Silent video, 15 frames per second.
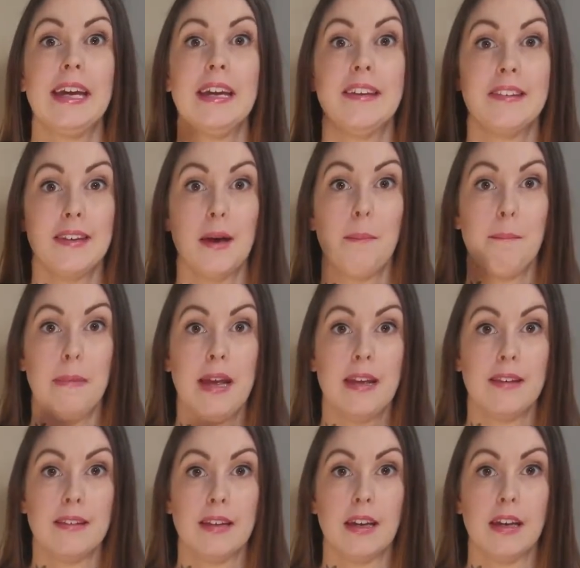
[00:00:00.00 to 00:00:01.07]
it's
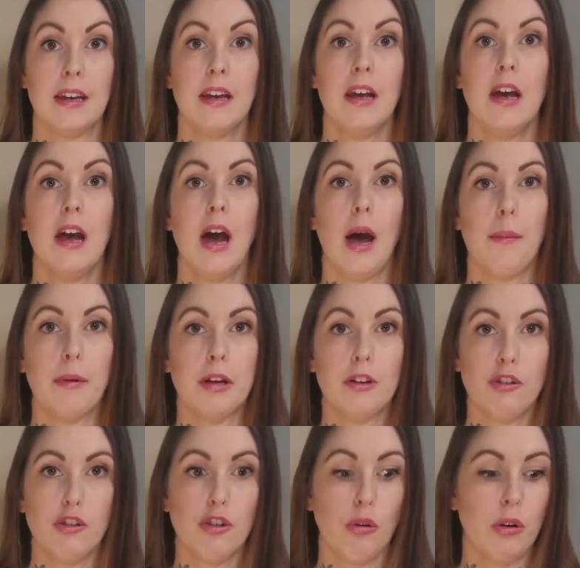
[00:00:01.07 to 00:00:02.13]
amazing. I'm gonna
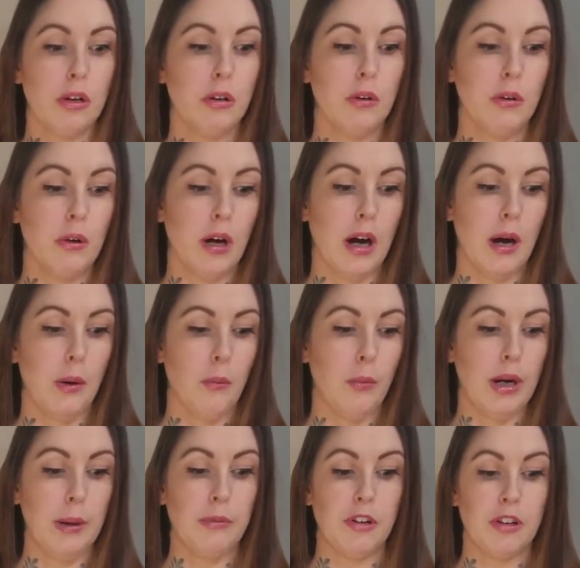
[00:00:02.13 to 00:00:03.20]
show you
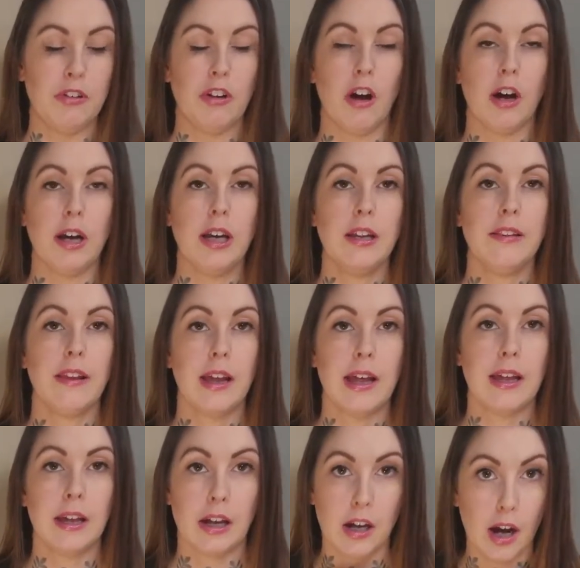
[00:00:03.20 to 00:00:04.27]
when I'm done talking.
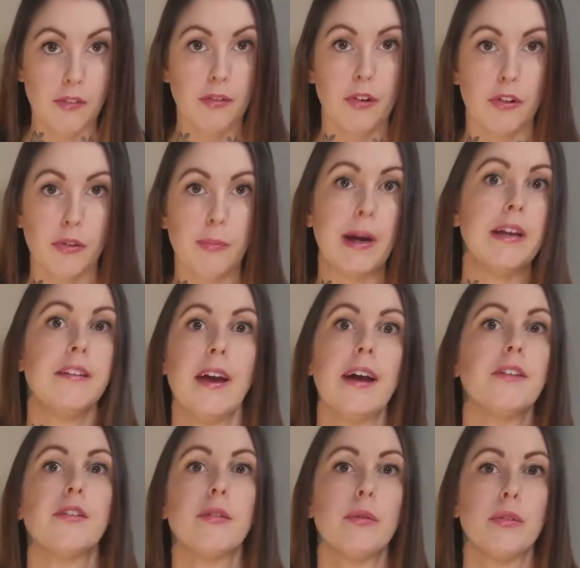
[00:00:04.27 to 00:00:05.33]
It covers my
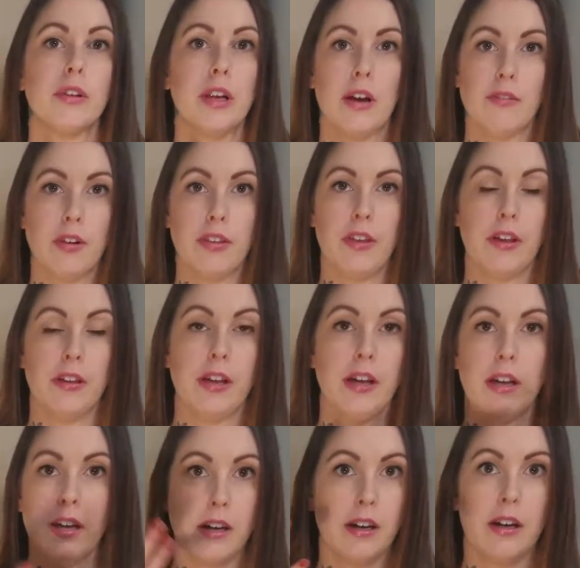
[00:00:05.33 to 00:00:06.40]
tattoos and everything,
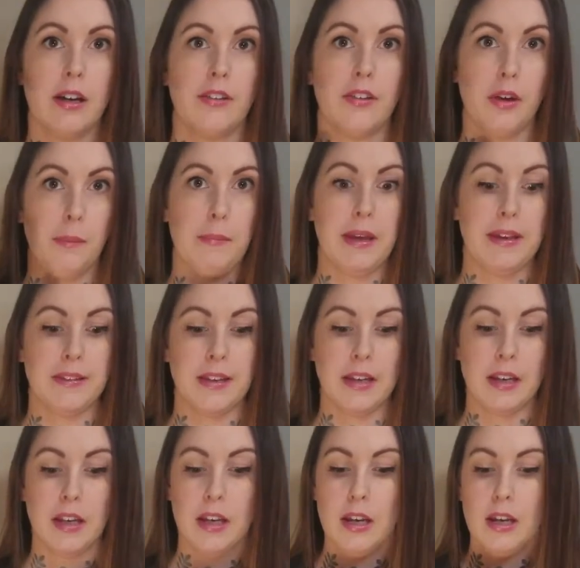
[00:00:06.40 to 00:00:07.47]
like it's
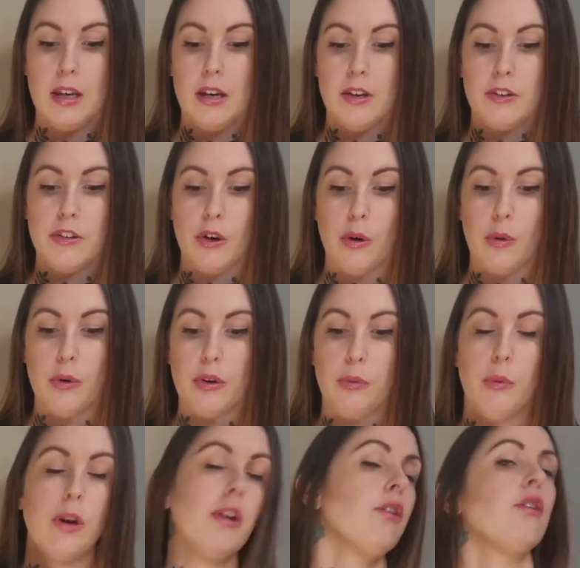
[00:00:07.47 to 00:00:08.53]
amazing. So you
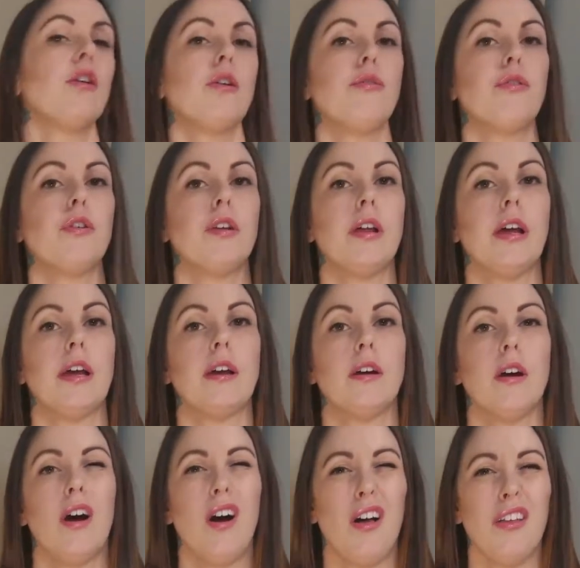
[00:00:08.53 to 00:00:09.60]
wanna look for like
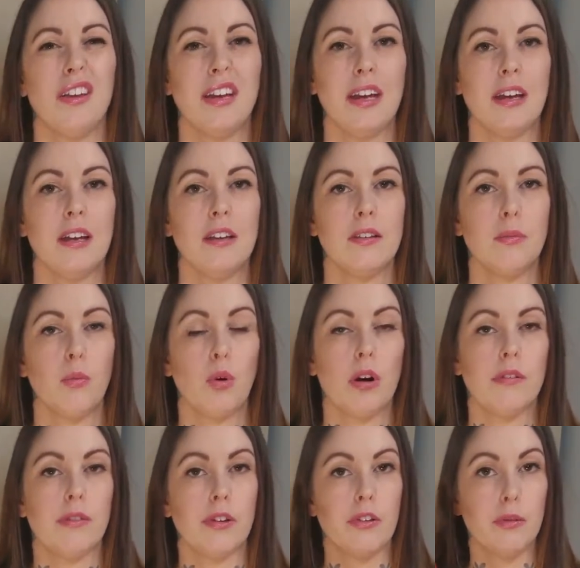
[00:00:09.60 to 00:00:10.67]
holidays, more
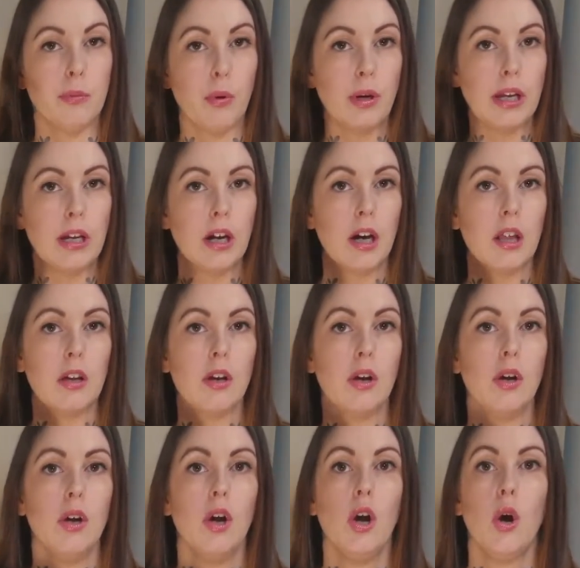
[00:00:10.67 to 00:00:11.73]
of a smoky color,